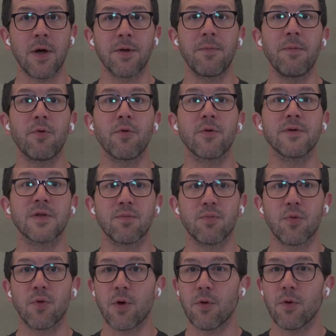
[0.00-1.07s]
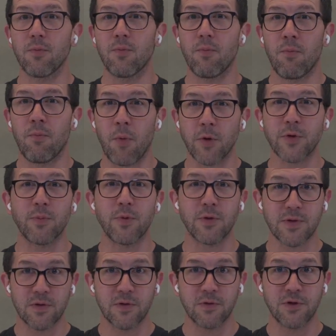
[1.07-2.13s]
the people who can support multiple
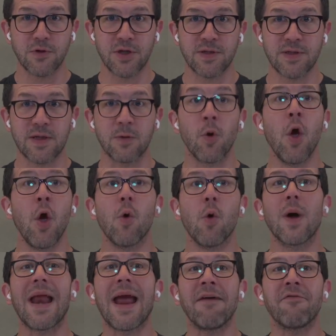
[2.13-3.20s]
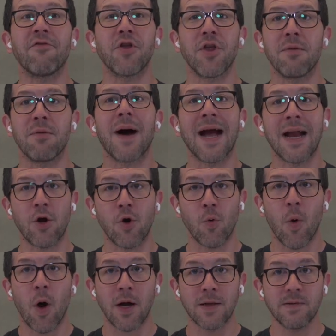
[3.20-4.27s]
solutions and whatever the buyer
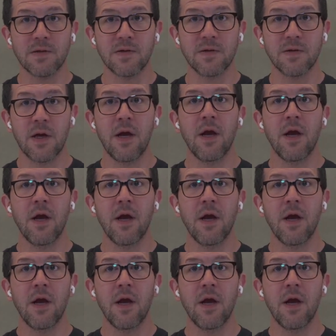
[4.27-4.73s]
wants